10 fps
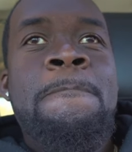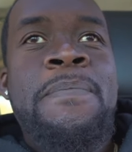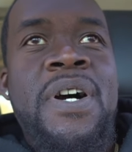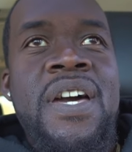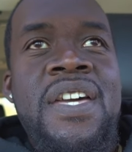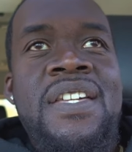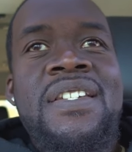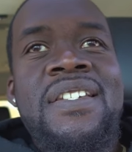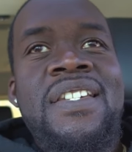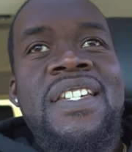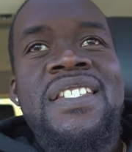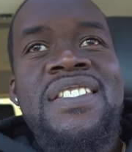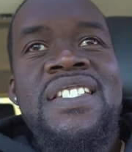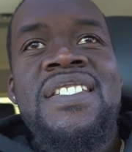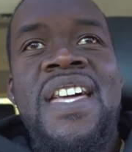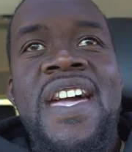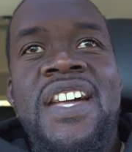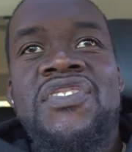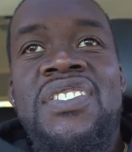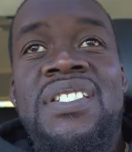but he didn't
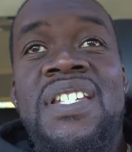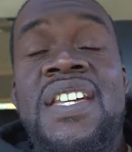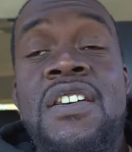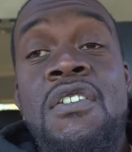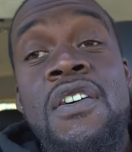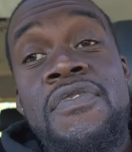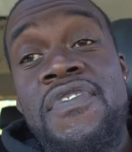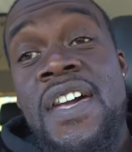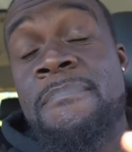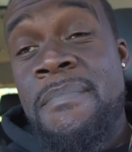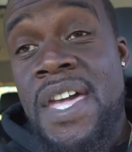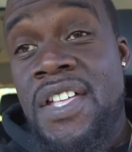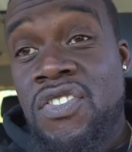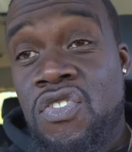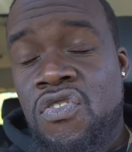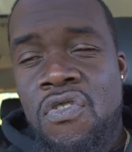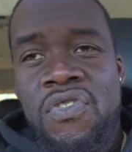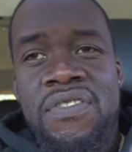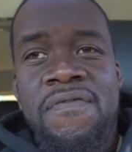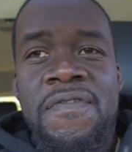actually take on that
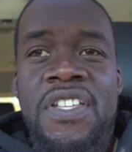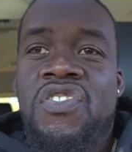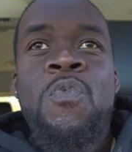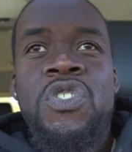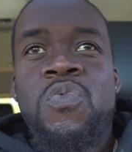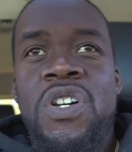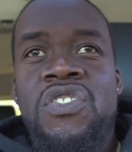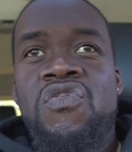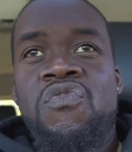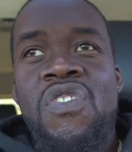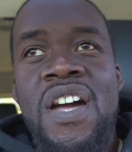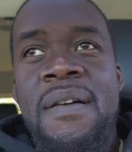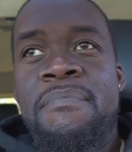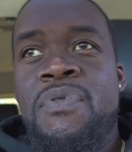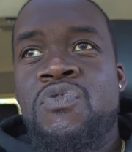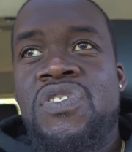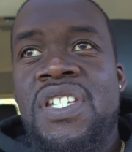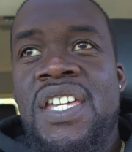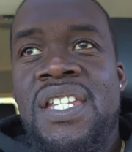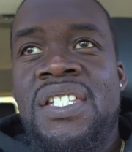mandatory defense, which was Jaron
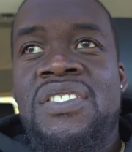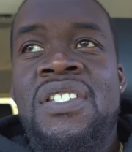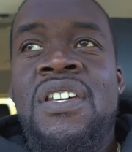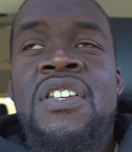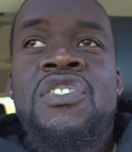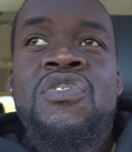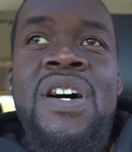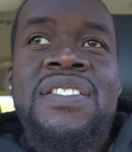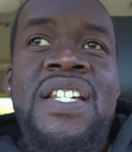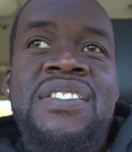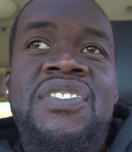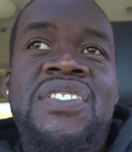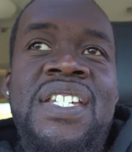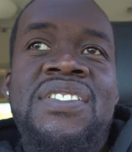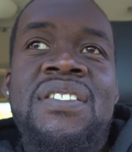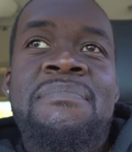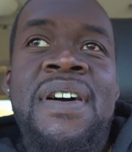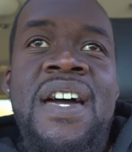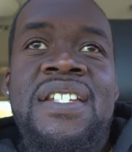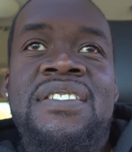Boots Ennis. So I think the
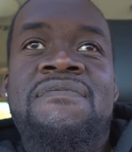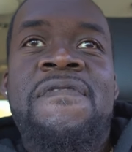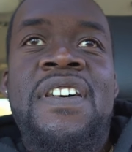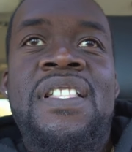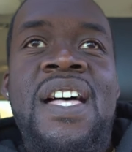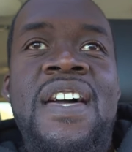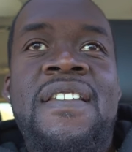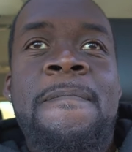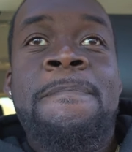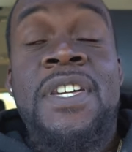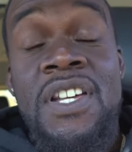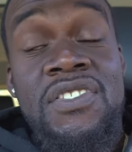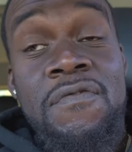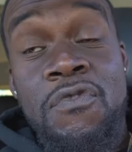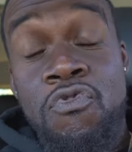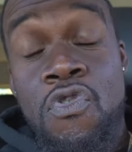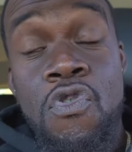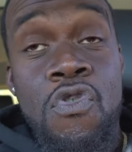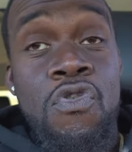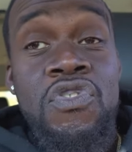sanctioning bodies felt like, because of the
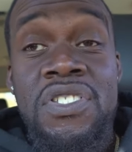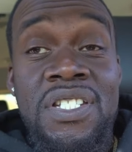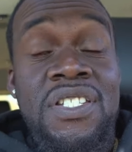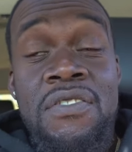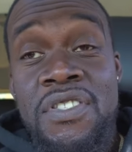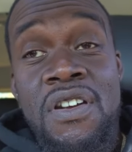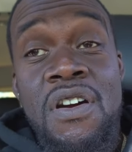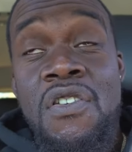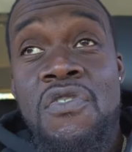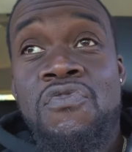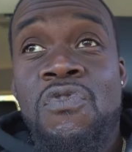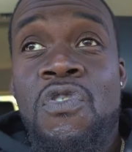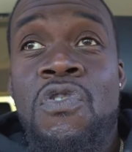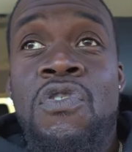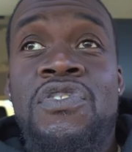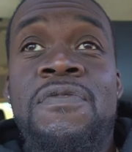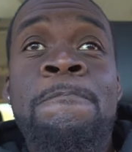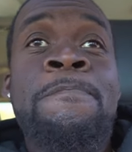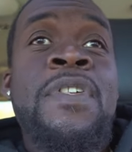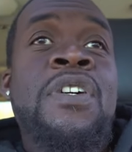rules, these are their own
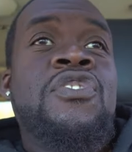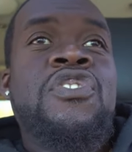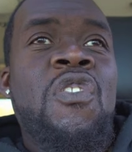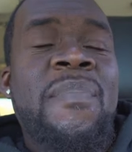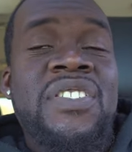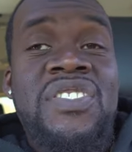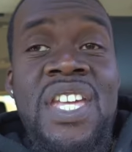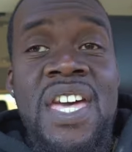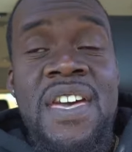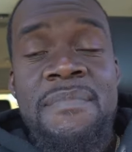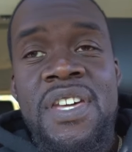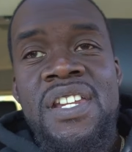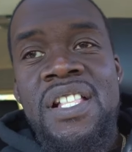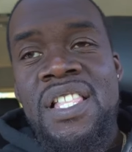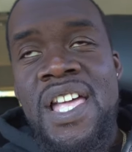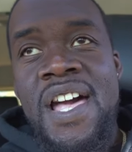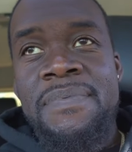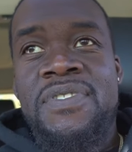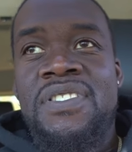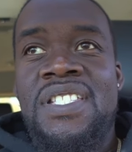rules, so much time had
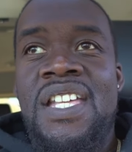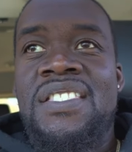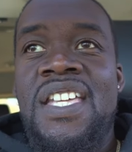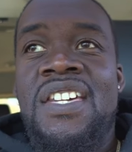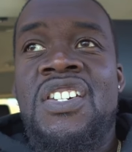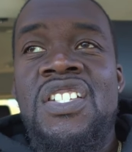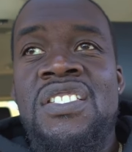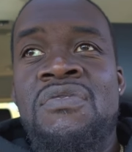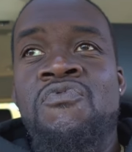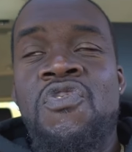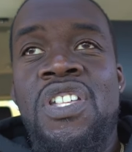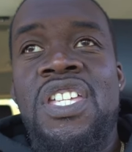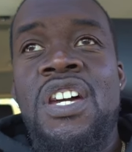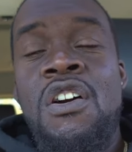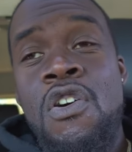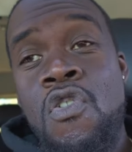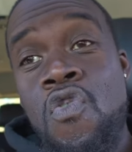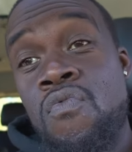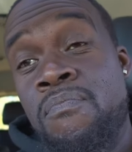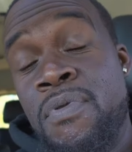elapsed that they couldn't really
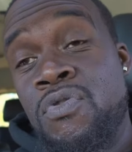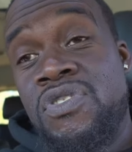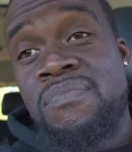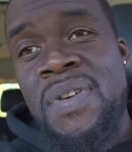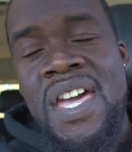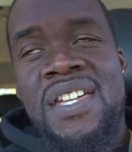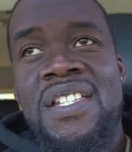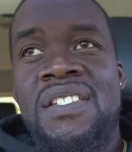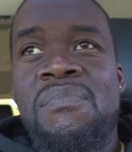hold Boots back